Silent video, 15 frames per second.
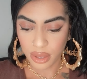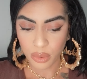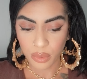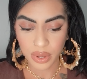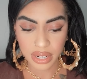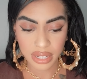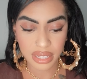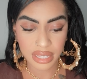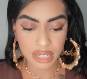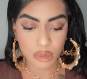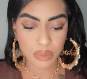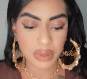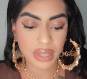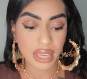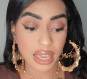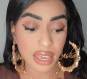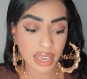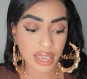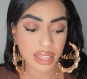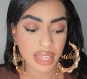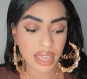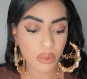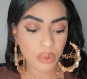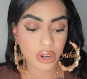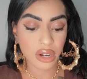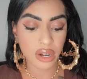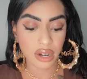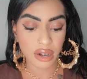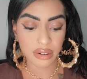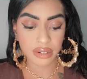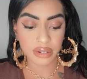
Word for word: What did these be? Yeah, they were.